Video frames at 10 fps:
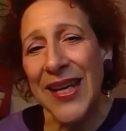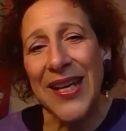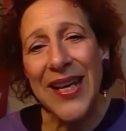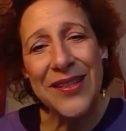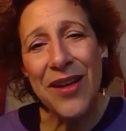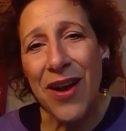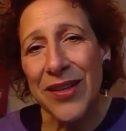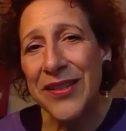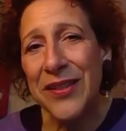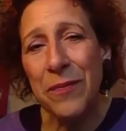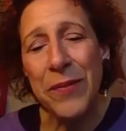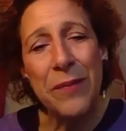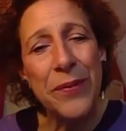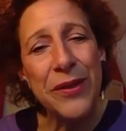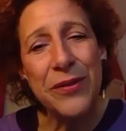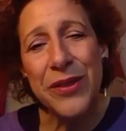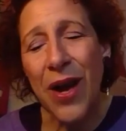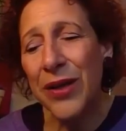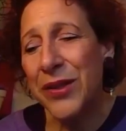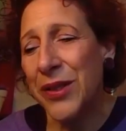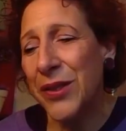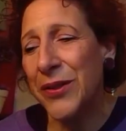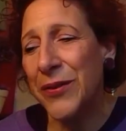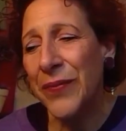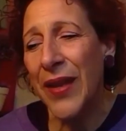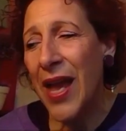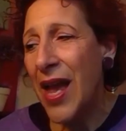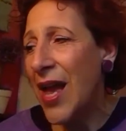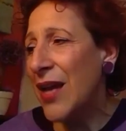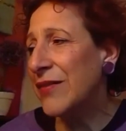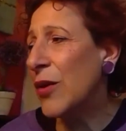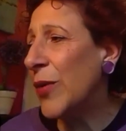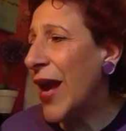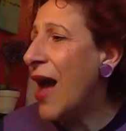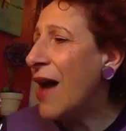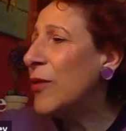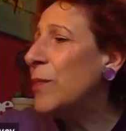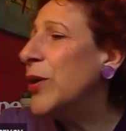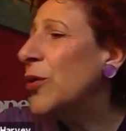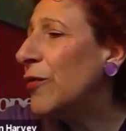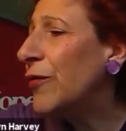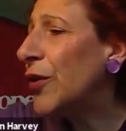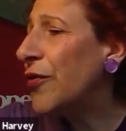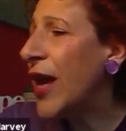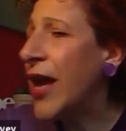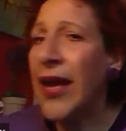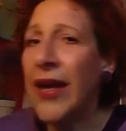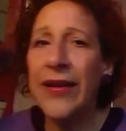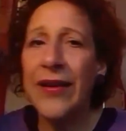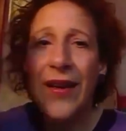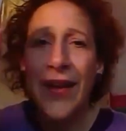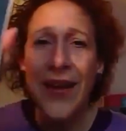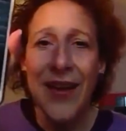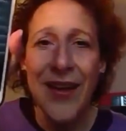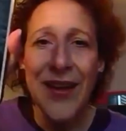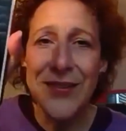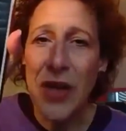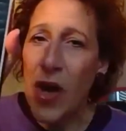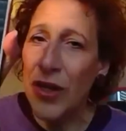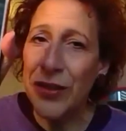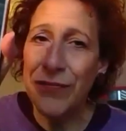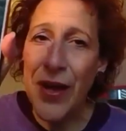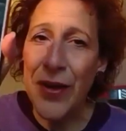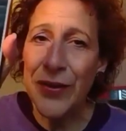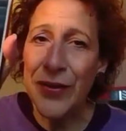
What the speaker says: and talk to the people you talk to. So we have a beautiful thing. It's called a phone.